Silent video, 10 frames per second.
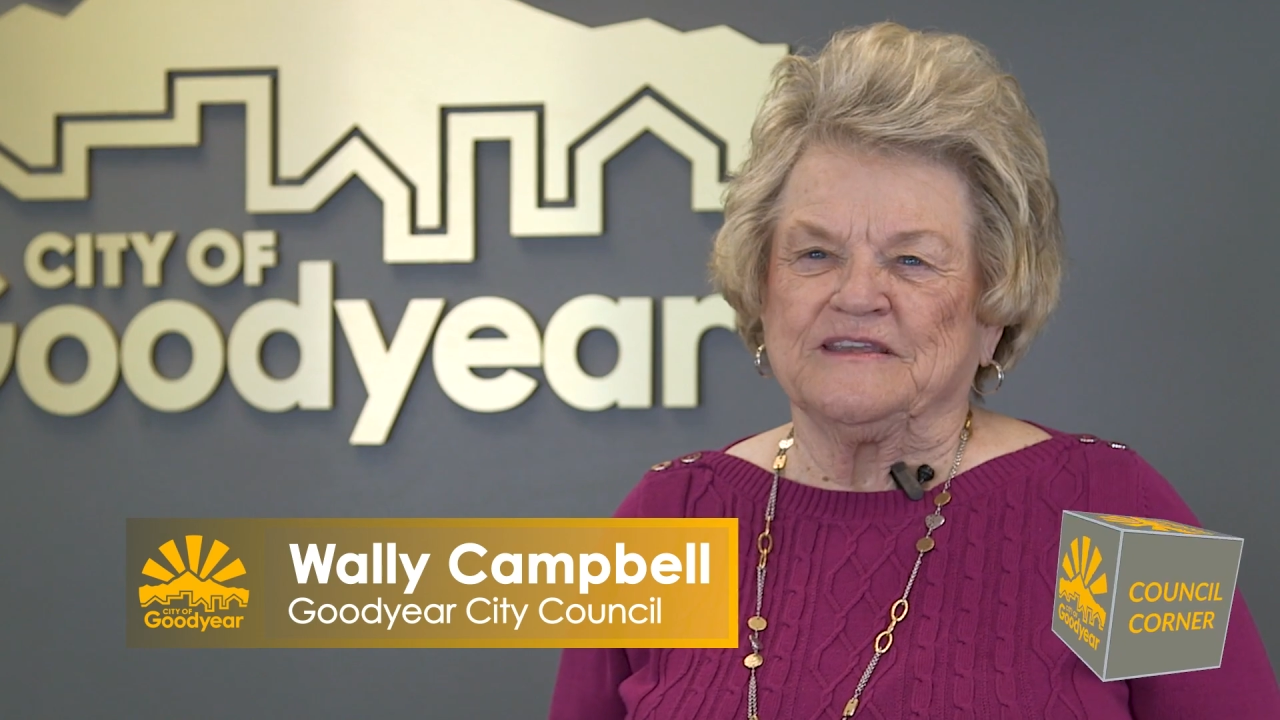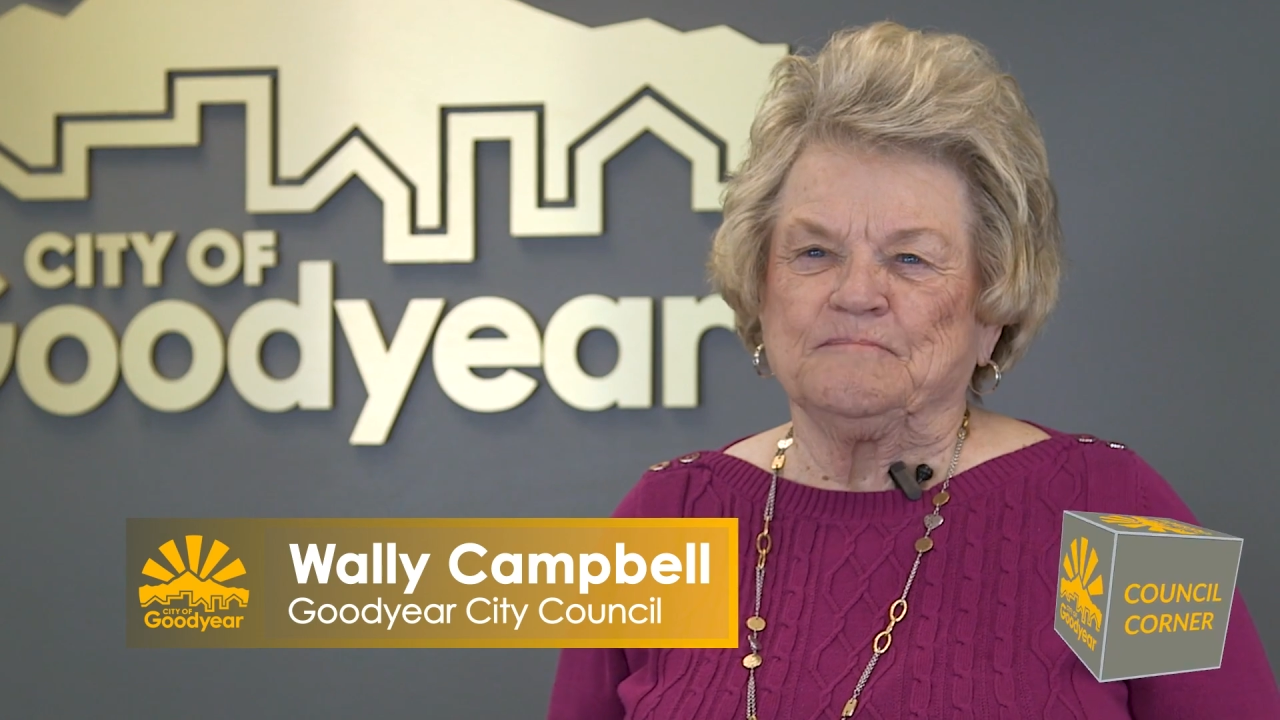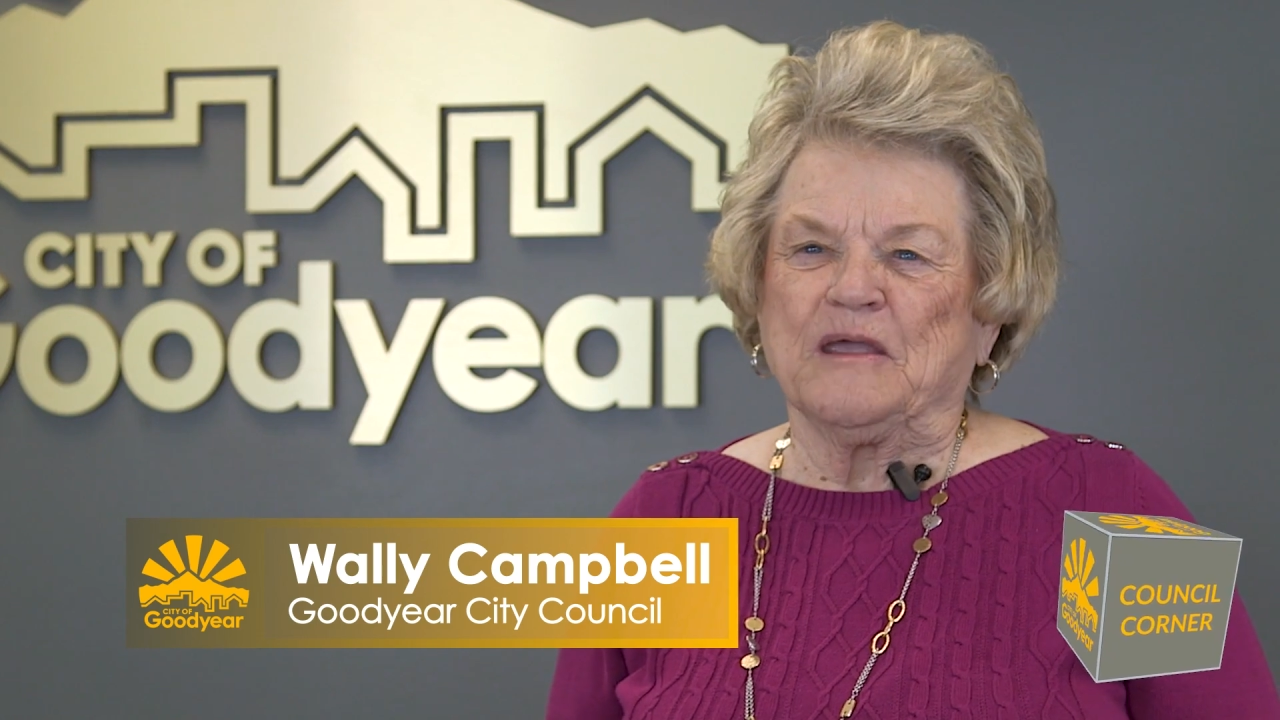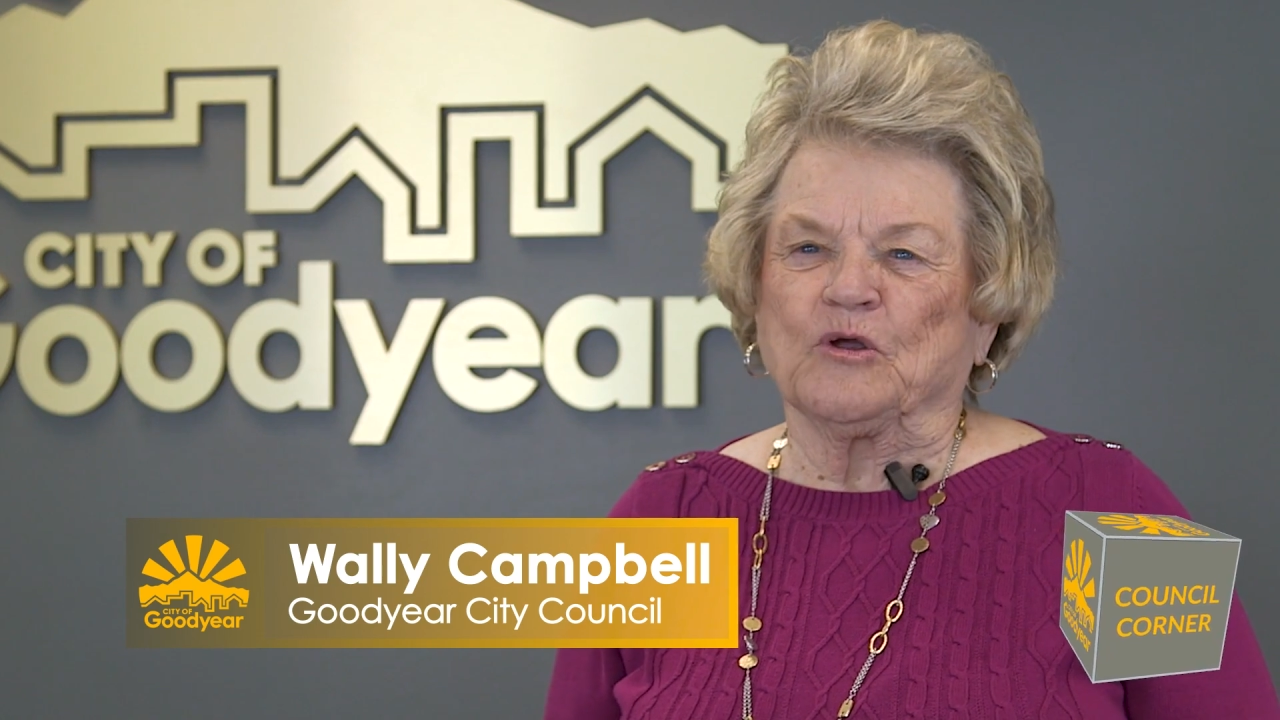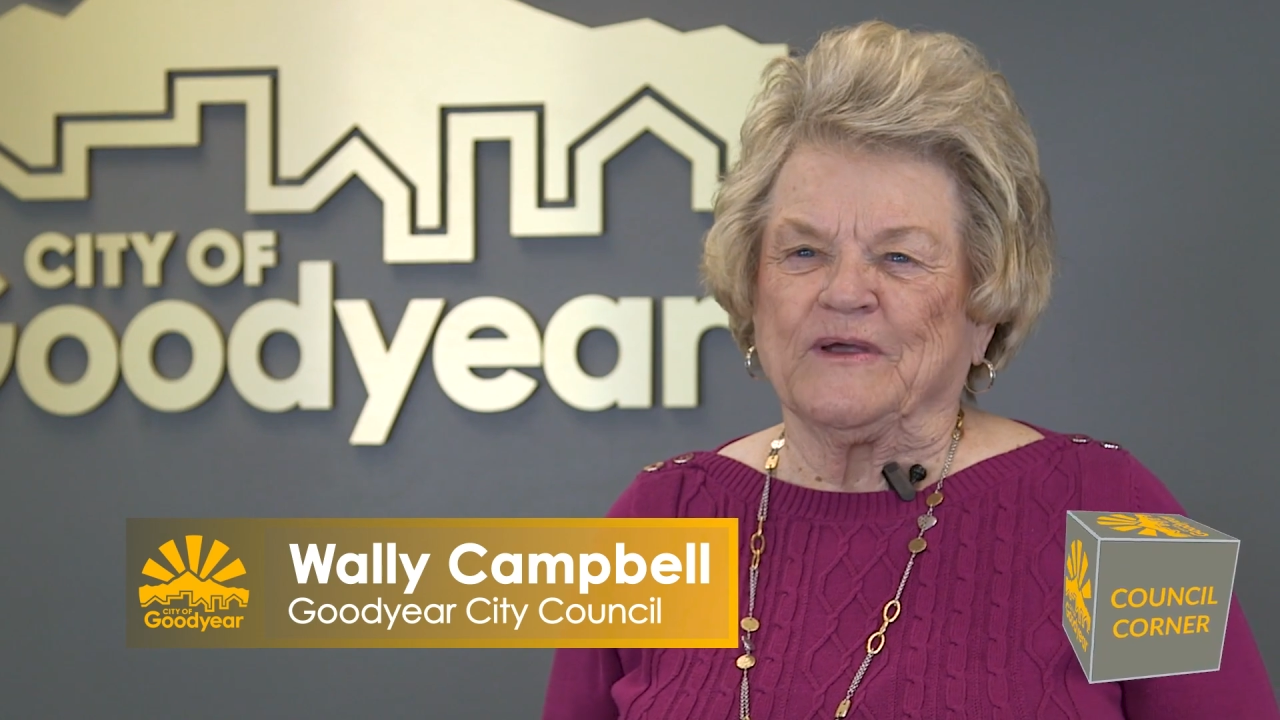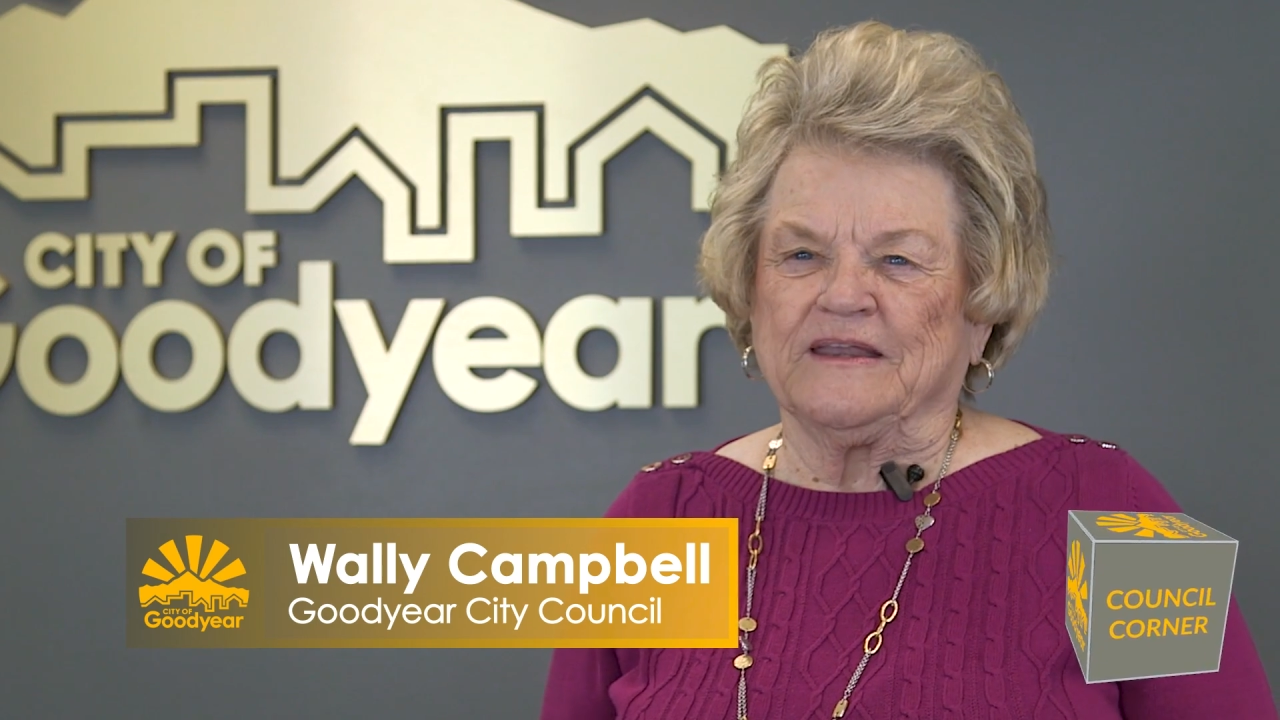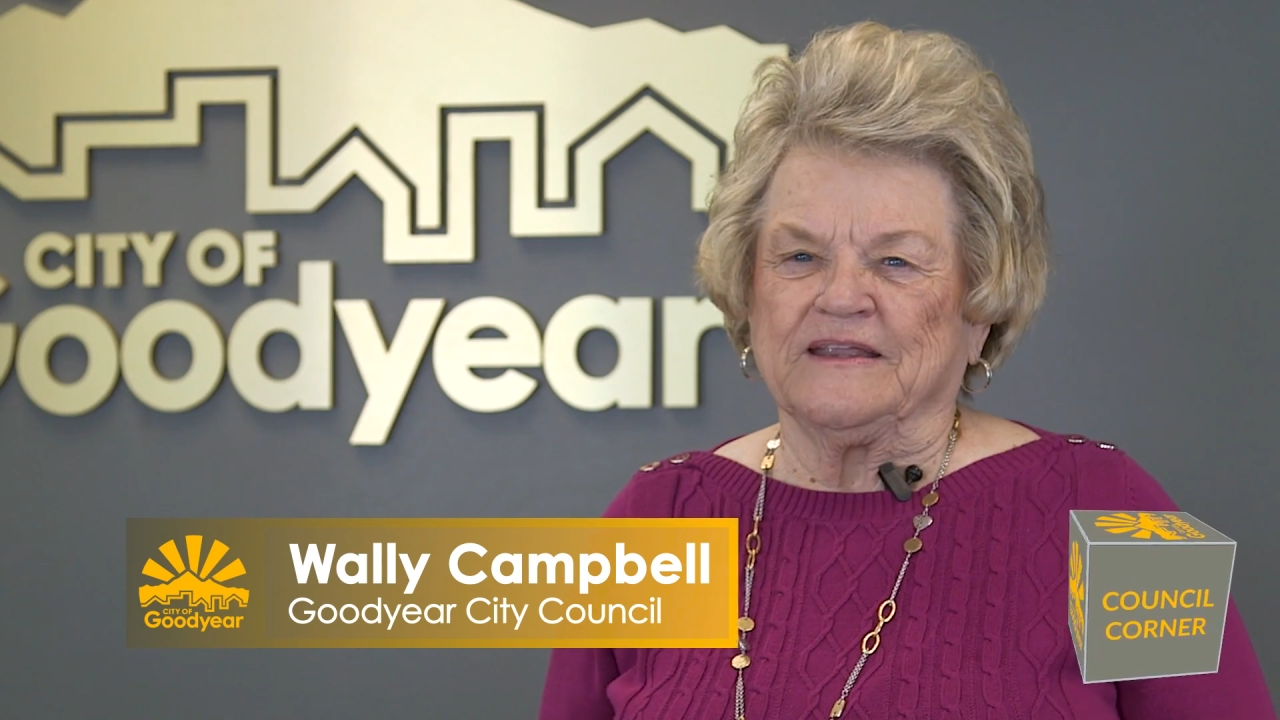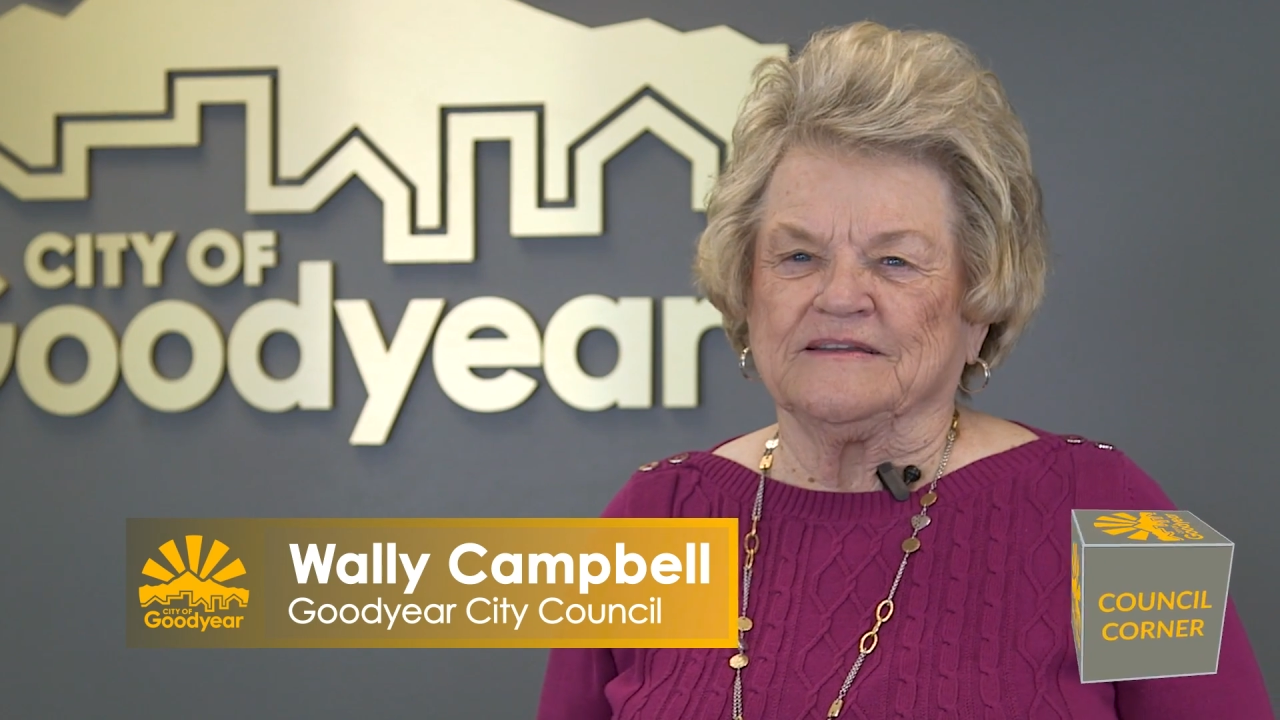then married,